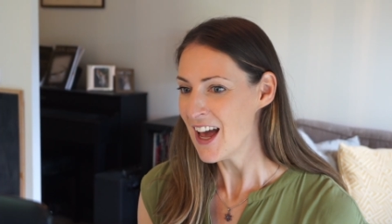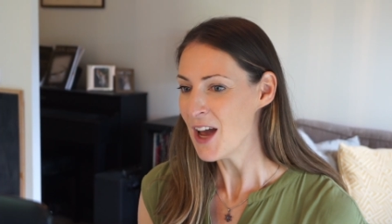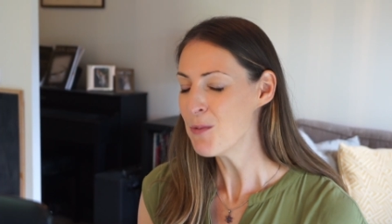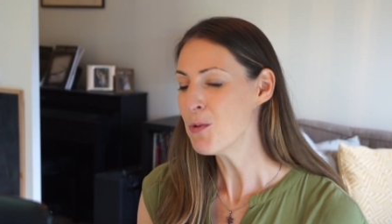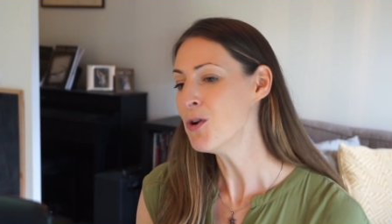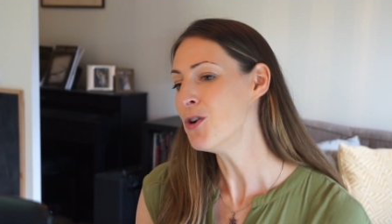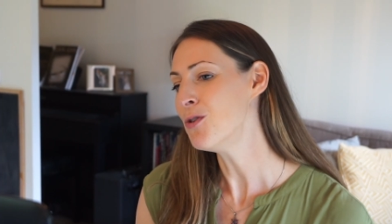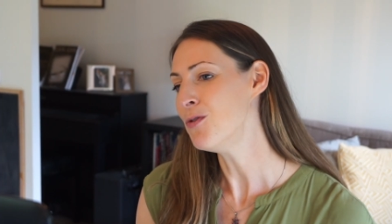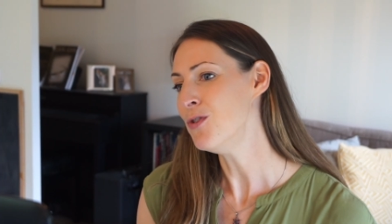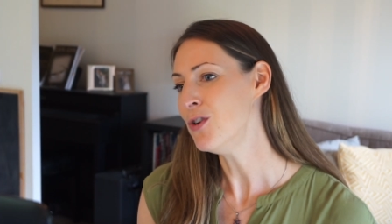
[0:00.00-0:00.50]
I
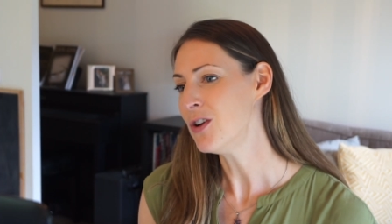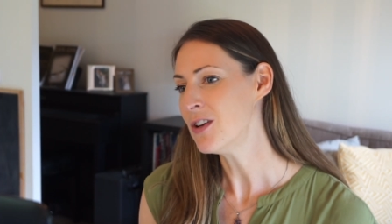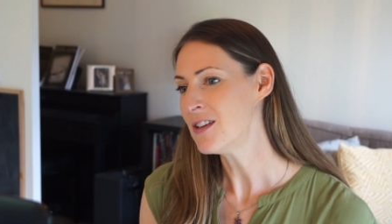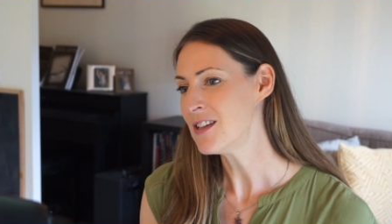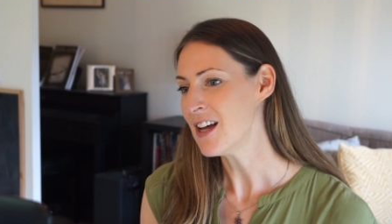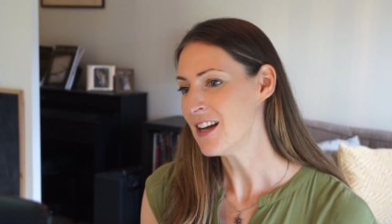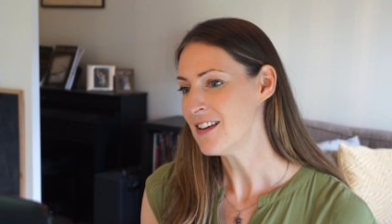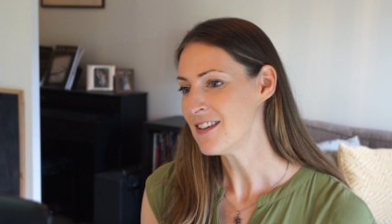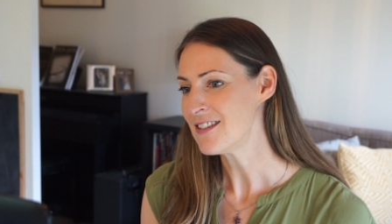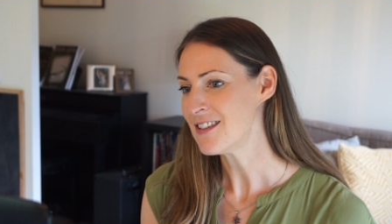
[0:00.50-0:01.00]
wonder if you could
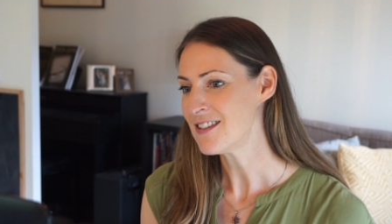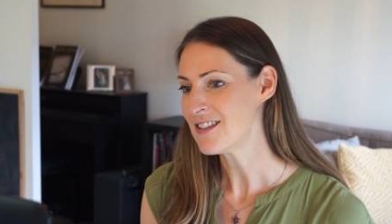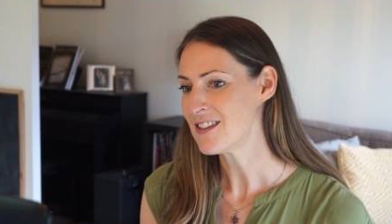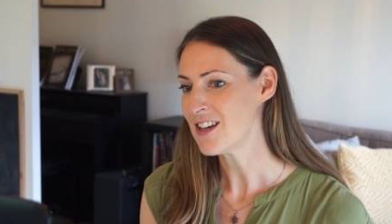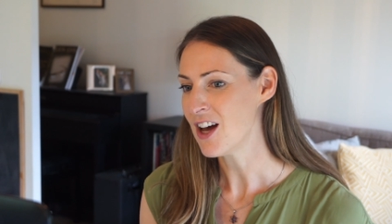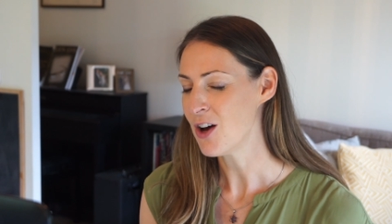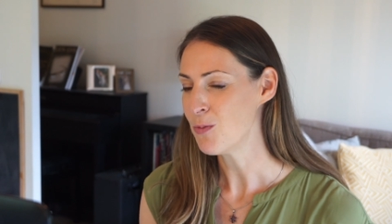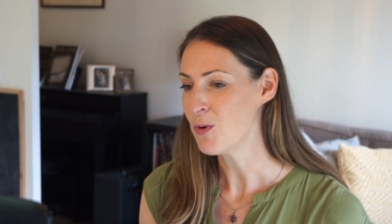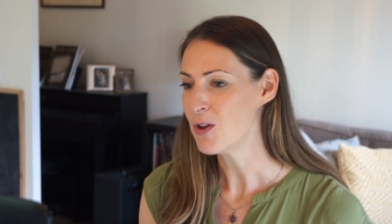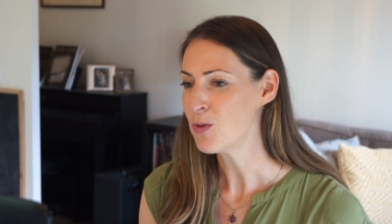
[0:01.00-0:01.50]
tell us to
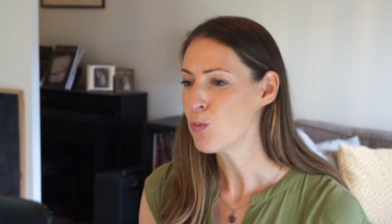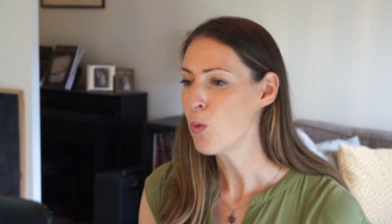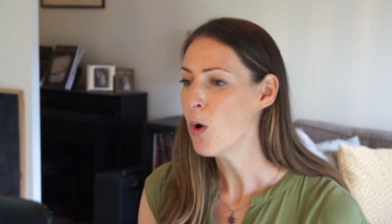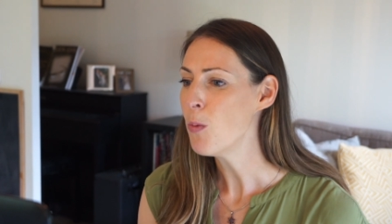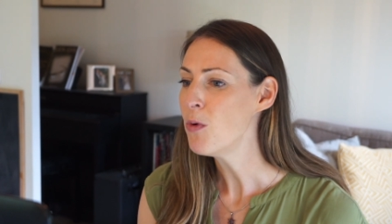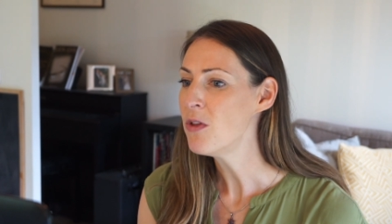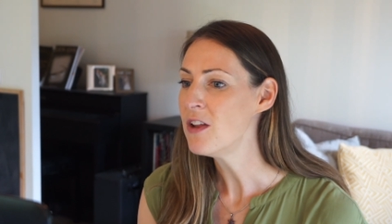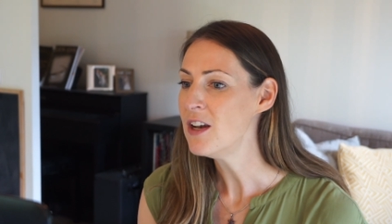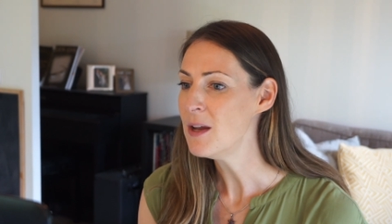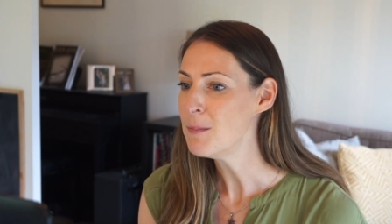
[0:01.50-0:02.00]
start with
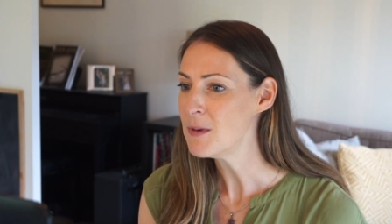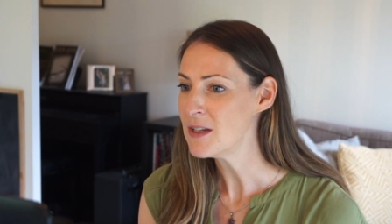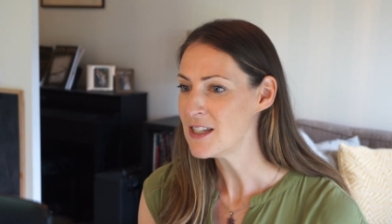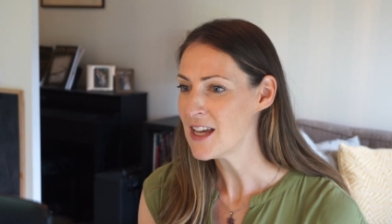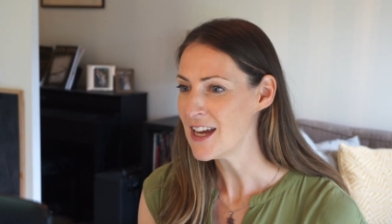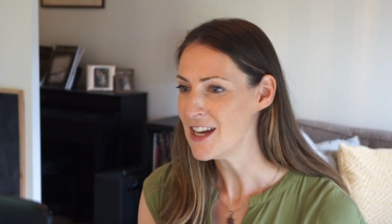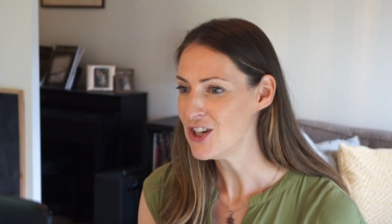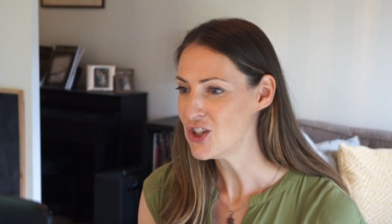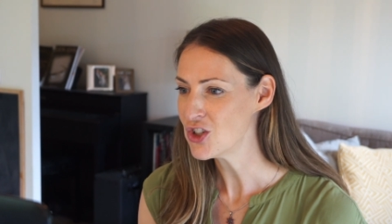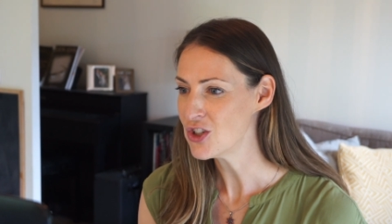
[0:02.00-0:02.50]
what were the
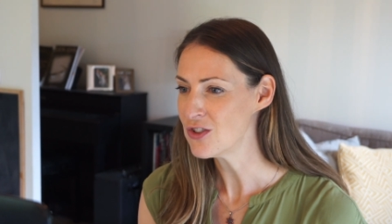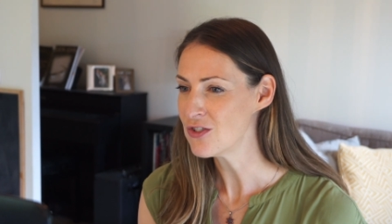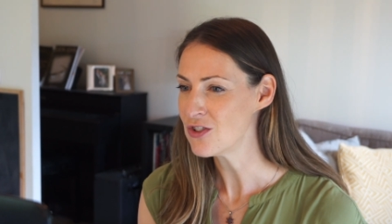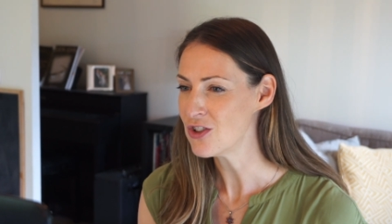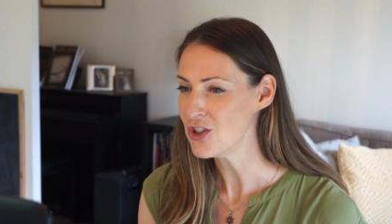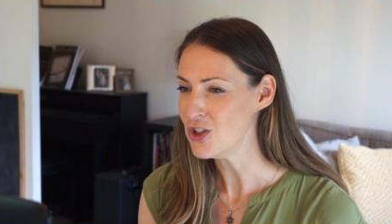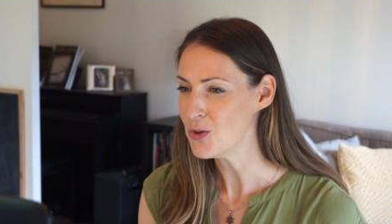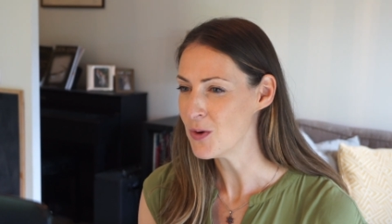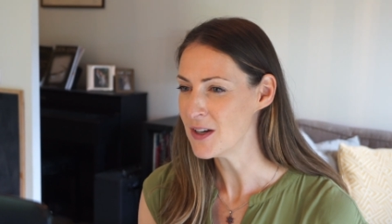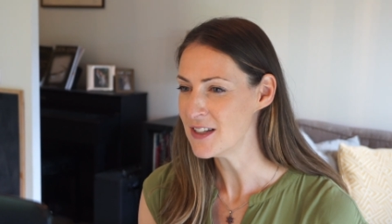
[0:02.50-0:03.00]
limitations
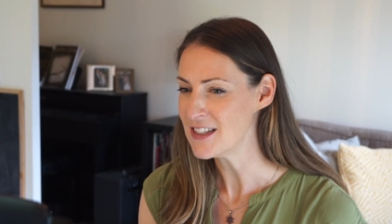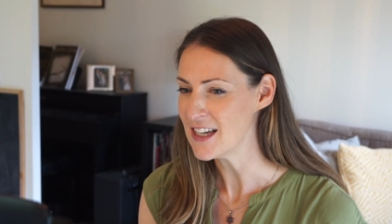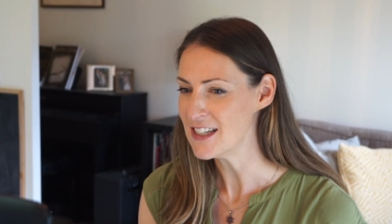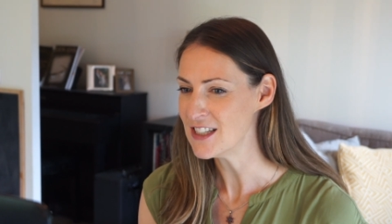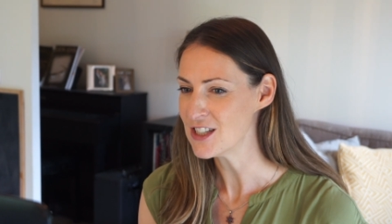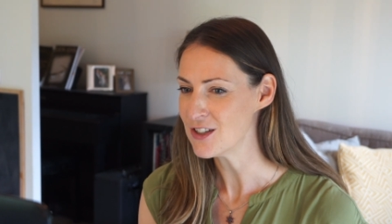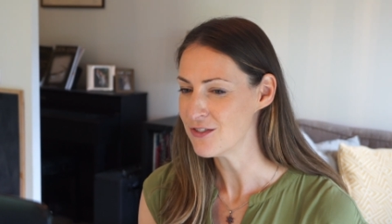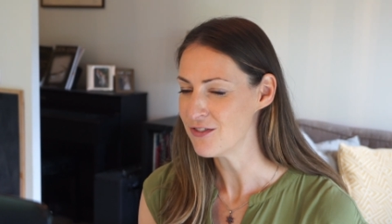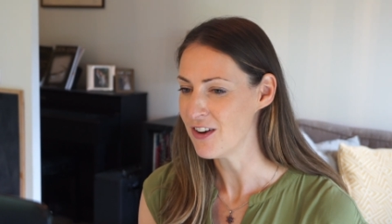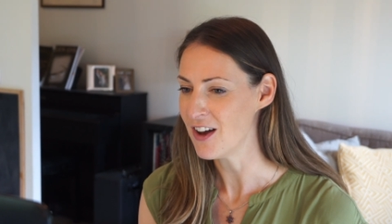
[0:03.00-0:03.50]
that you
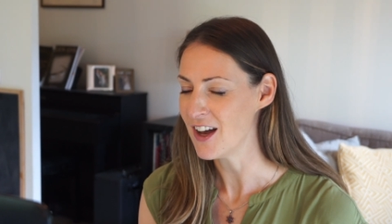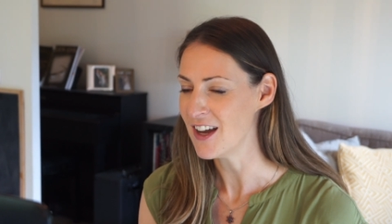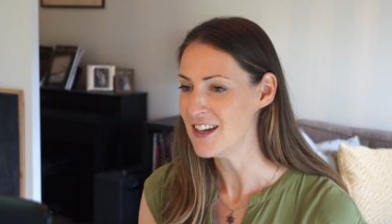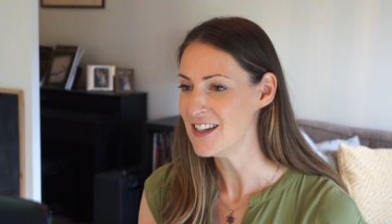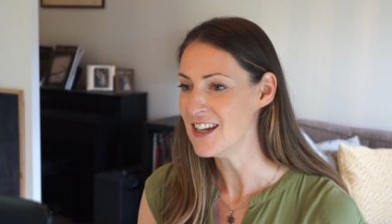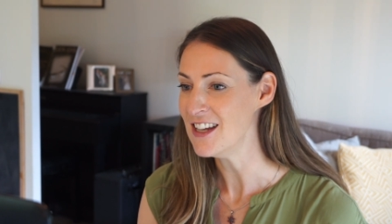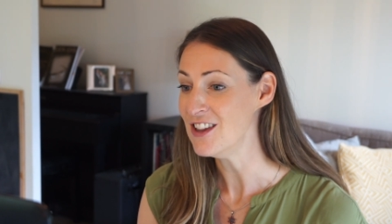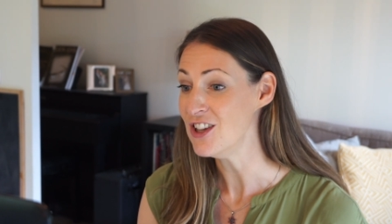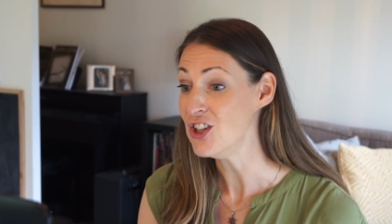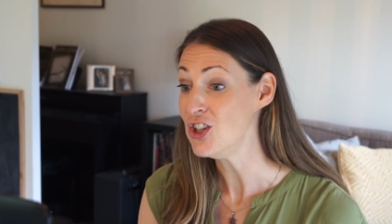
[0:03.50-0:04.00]

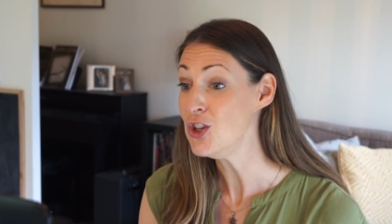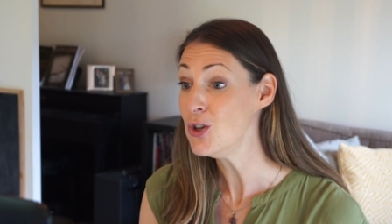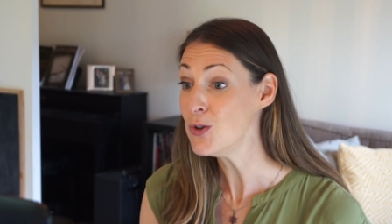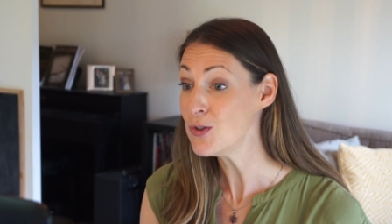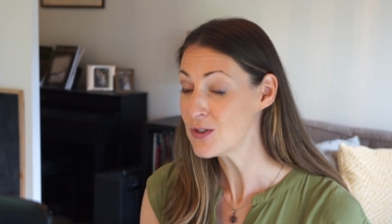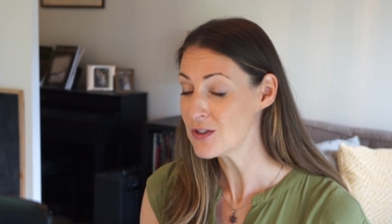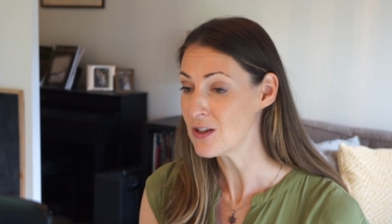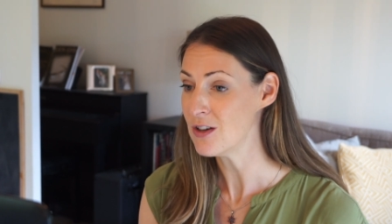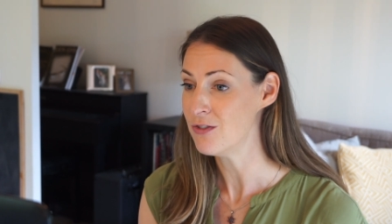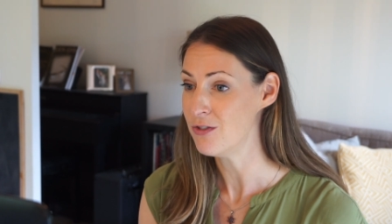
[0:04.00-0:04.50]
identified in the
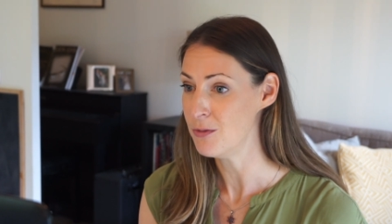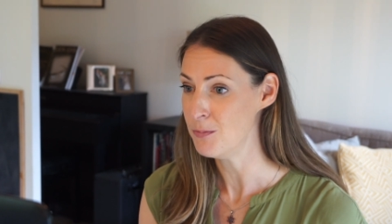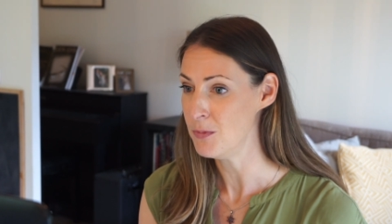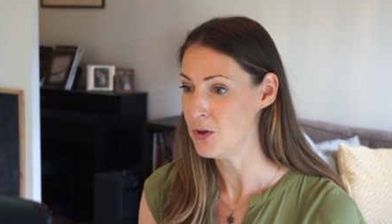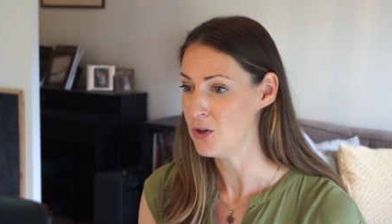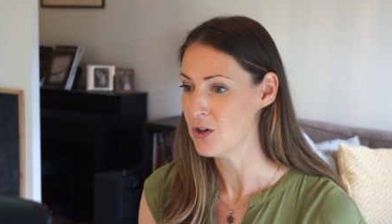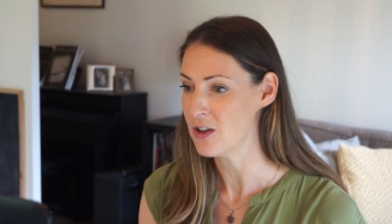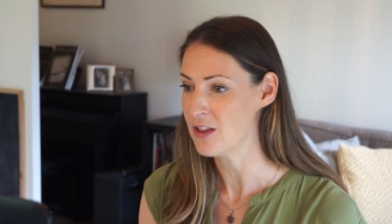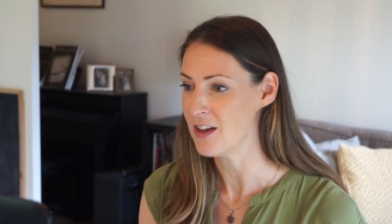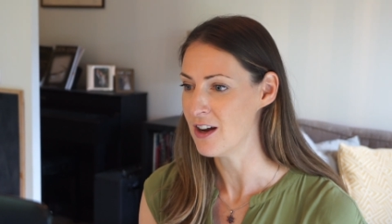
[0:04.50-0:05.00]
use of
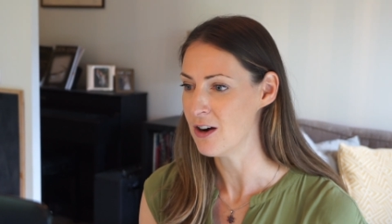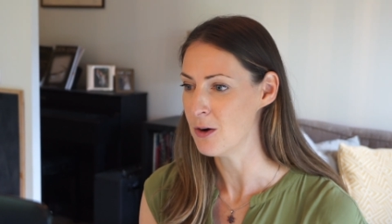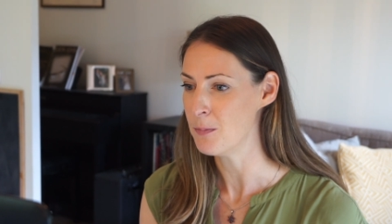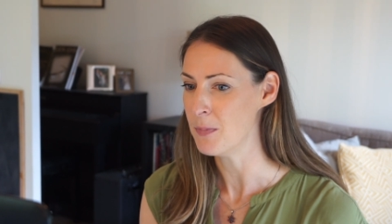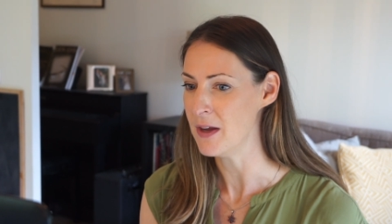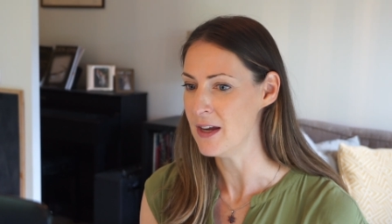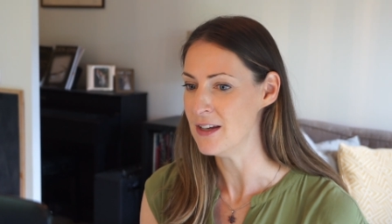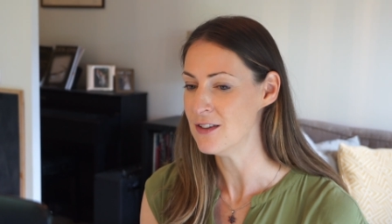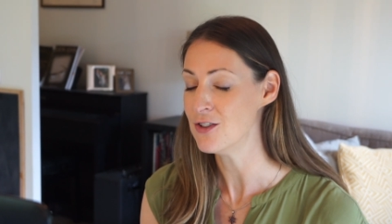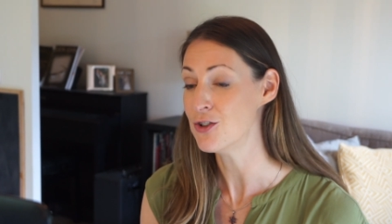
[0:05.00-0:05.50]

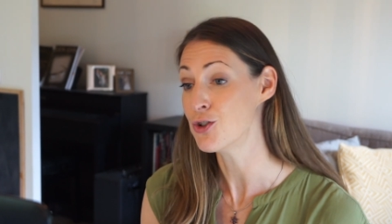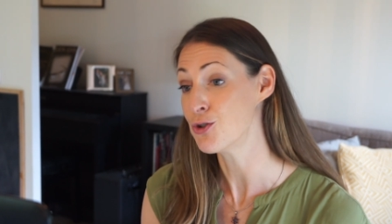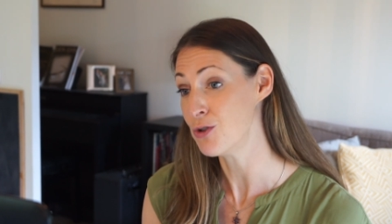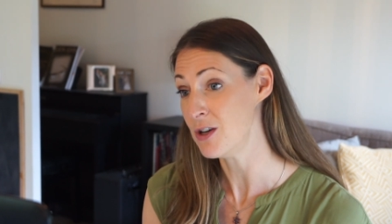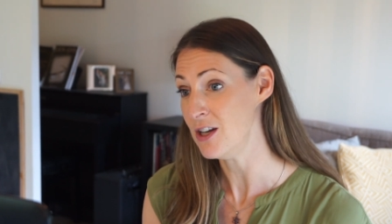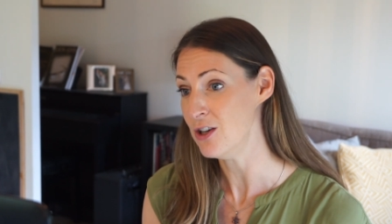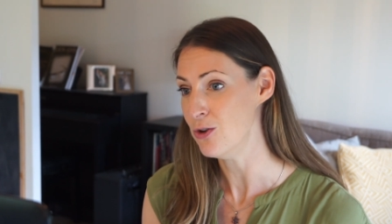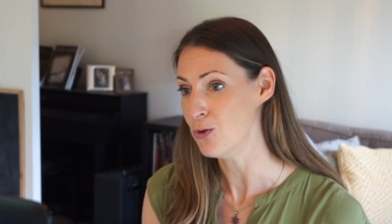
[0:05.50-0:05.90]
immunotherapy to treat